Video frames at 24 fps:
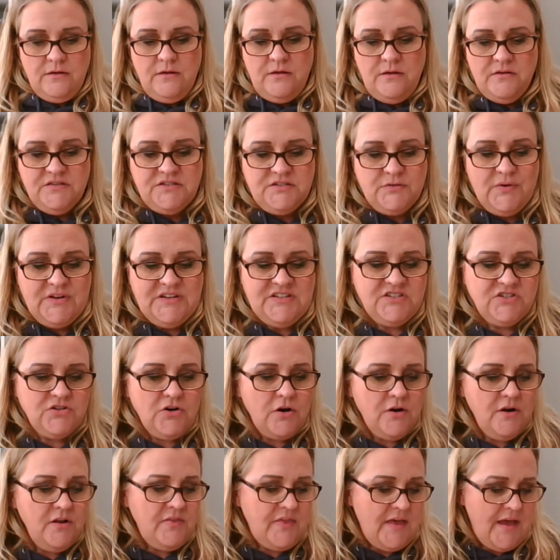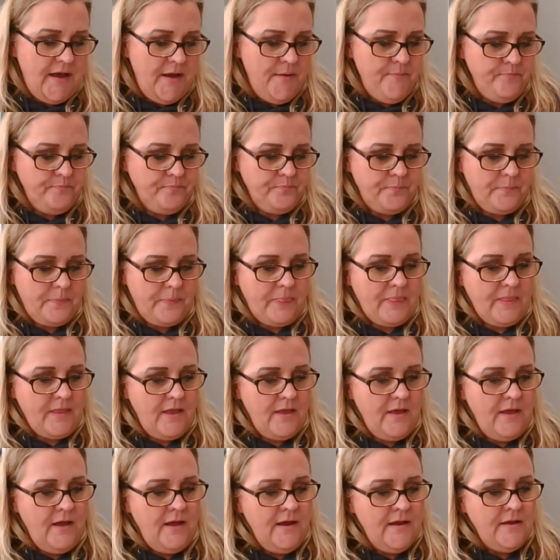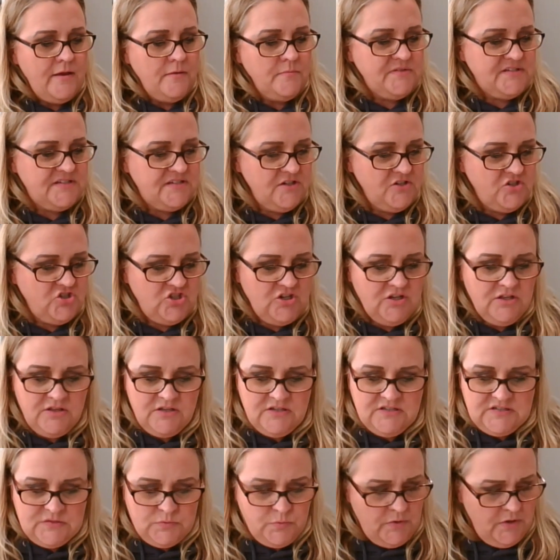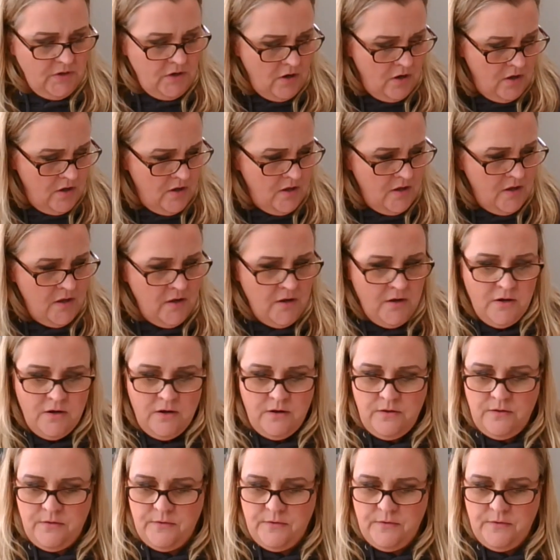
So I started that. I am stitching this one on